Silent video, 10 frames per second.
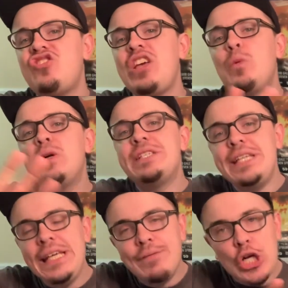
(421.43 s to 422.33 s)
say it
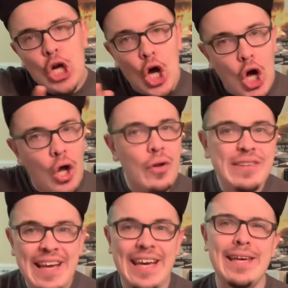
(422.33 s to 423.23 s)
wasn't even
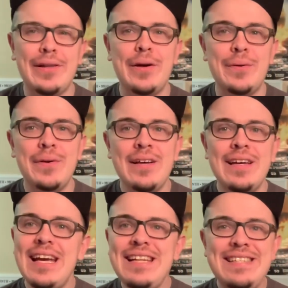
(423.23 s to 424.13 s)
called Halo
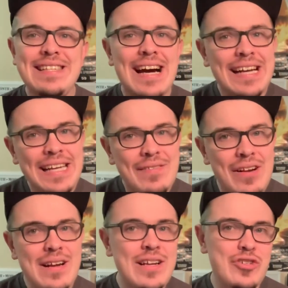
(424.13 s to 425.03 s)
it's not even
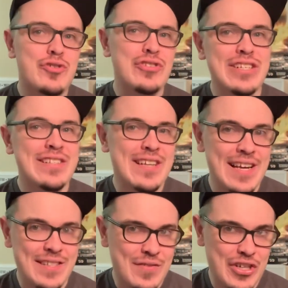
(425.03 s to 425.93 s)
an interesting
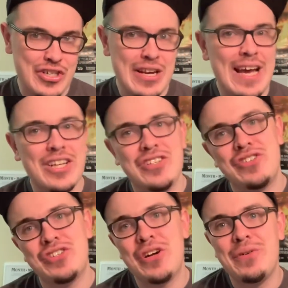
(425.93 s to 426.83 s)
science fiction action
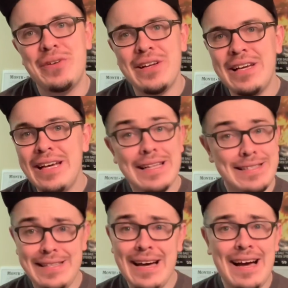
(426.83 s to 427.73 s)
show.
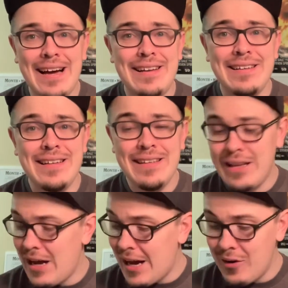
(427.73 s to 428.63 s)
It's not.
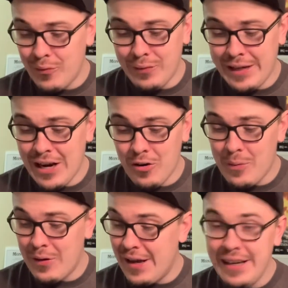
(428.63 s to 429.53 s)
I don't care
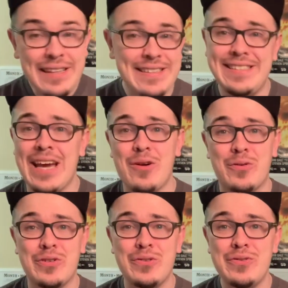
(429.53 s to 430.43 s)
about any of these
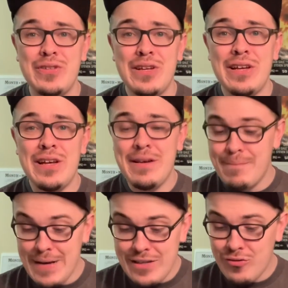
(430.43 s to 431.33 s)
characters.
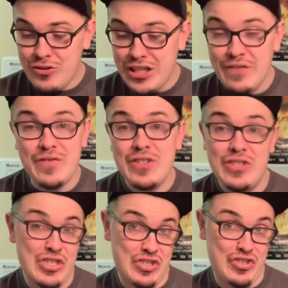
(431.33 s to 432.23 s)
Master Chief
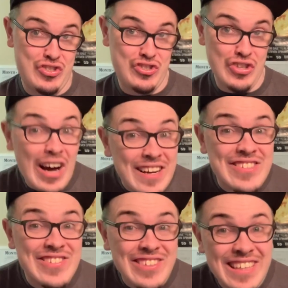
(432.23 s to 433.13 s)
sucks.